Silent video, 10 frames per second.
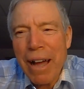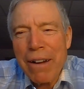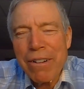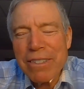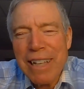I
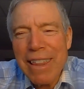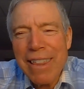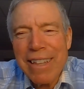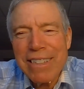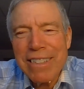don't say
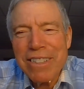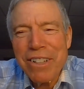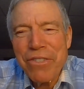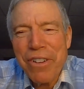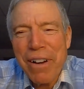that this is
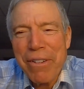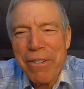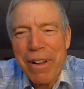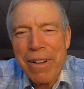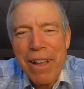good for
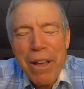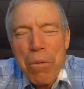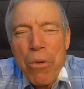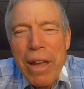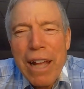everyone,
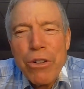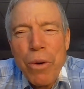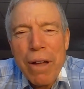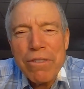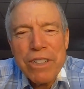but we had
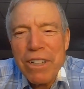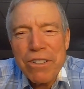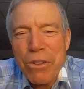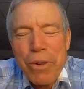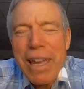12
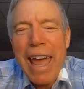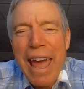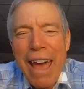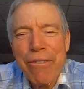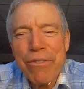children. We
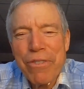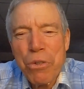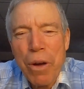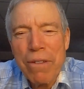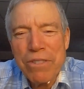can't have
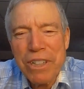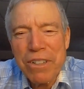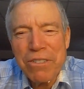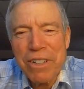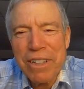12
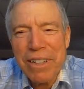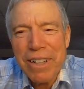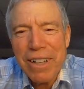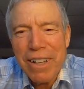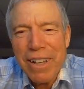children
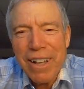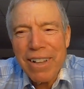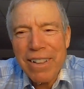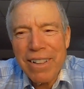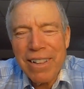
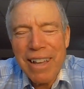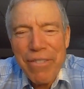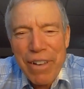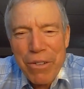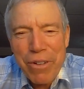
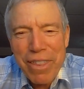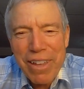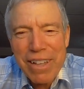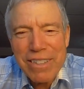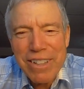living with
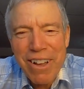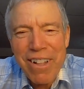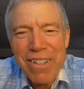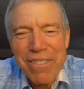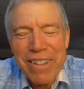us
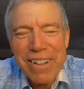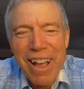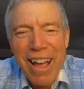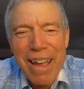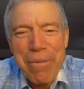all of the
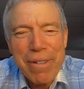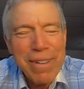time.